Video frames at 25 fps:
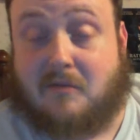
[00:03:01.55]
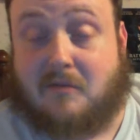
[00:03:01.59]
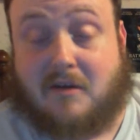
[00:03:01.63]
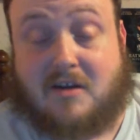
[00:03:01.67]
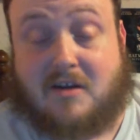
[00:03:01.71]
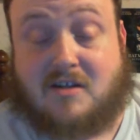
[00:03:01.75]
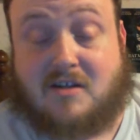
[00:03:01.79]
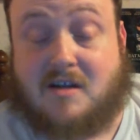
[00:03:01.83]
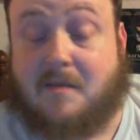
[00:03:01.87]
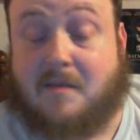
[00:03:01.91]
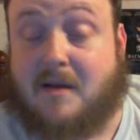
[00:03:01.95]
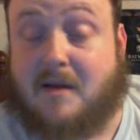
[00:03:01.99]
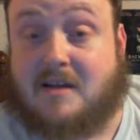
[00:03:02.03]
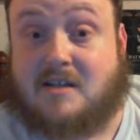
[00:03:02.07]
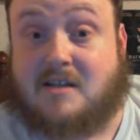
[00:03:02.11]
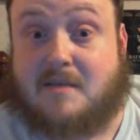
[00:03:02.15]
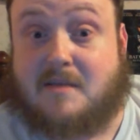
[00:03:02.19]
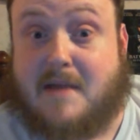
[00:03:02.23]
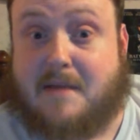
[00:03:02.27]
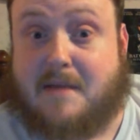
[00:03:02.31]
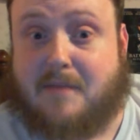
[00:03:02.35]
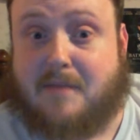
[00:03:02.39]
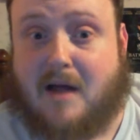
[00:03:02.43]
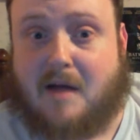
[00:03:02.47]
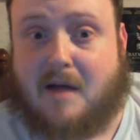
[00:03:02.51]
subplot, it's the
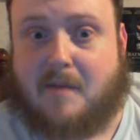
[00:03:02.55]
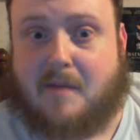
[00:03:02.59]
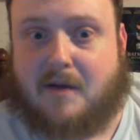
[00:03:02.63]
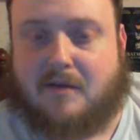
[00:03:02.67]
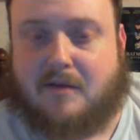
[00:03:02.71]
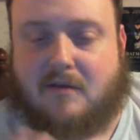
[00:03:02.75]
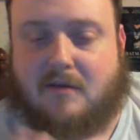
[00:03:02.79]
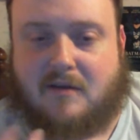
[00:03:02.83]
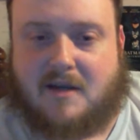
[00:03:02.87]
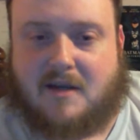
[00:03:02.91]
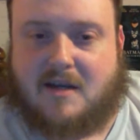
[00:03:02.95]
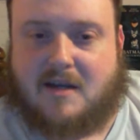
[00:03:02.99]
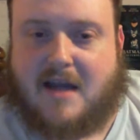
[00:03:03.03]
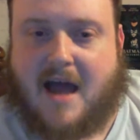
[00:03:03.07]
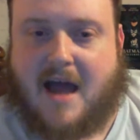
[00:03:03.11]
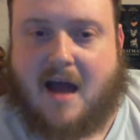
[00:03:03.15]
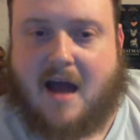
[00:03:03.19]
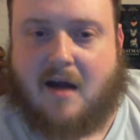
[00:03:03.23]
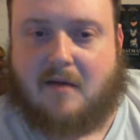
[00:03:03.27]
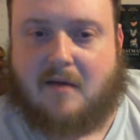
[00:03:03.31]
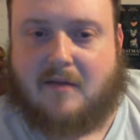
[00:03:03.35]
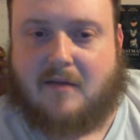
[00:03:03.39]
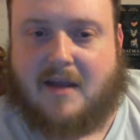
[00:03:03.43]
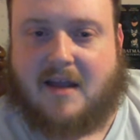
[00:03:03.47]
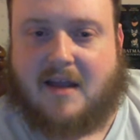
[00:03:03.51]
main plot about the
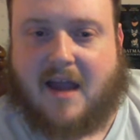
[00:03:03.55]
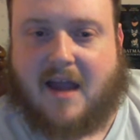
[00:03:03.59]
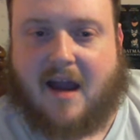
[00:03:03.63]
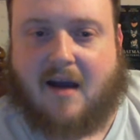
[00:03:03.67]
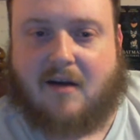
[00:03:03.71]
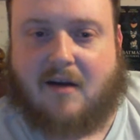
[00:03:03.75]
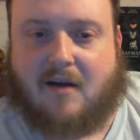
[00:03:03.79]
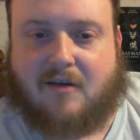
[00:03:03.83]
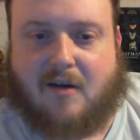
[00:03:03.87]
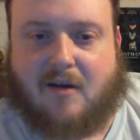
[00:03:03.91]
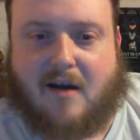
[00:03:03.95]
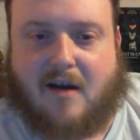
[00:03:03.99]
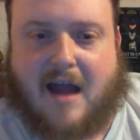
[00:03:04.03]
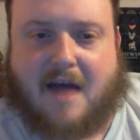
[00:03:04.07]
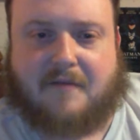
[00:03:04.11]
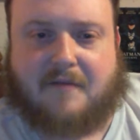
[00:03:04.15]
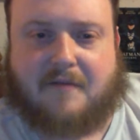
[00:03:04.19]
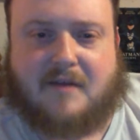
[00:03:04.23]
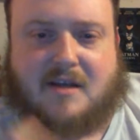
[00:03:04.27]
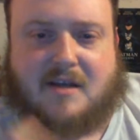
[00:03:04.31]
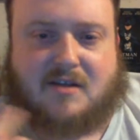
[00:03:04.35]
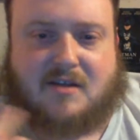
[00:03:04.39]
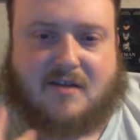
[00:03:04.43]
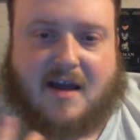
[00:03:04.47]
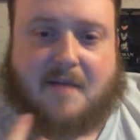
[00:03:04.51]
lead character having
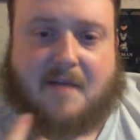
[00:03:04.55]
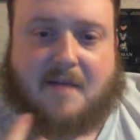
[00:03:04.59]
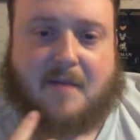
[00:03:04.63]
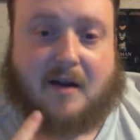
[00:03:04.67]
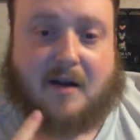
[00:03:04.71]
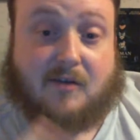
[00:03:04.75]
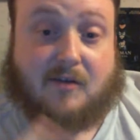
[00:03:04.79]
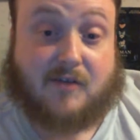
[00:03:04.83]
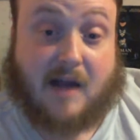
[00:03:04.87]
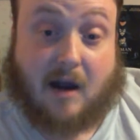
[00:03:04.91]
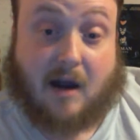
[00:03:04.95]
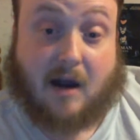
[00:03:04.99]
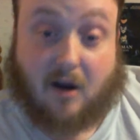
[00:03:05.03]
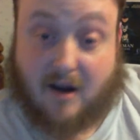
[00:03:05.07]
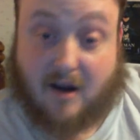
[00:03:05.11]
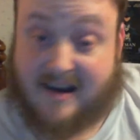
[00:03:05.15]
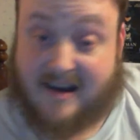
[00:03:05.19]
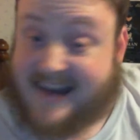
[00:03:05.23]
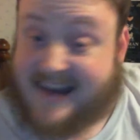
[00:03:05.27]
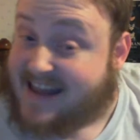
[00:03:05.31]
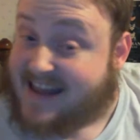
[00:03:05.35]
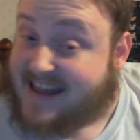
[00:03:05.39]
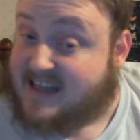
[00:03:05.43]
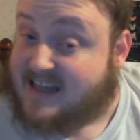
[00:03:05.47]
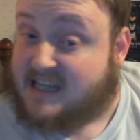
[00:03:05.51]
these nightmares that are
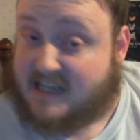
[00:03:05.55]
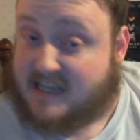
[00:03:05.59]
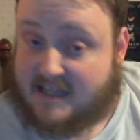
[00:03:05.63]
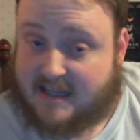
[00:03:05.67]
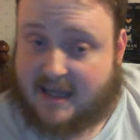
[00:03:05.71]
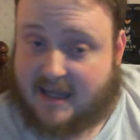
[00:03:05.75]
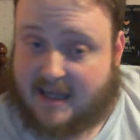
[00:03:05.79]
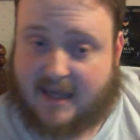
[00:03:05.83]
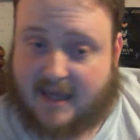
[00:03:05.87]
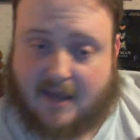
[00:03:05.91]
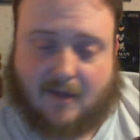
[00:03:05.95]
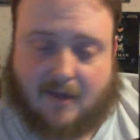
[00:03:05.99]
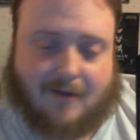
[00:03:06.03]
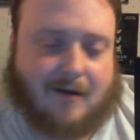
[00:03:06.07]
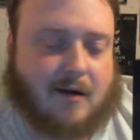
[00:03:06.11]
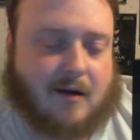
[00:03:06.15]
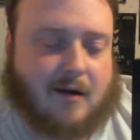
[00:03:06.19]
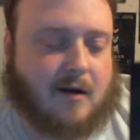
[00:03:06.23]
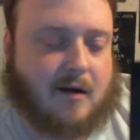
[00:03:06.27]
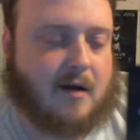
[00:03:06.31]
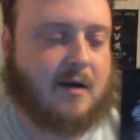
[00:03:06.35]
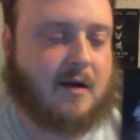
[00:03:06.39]
connected to the killer.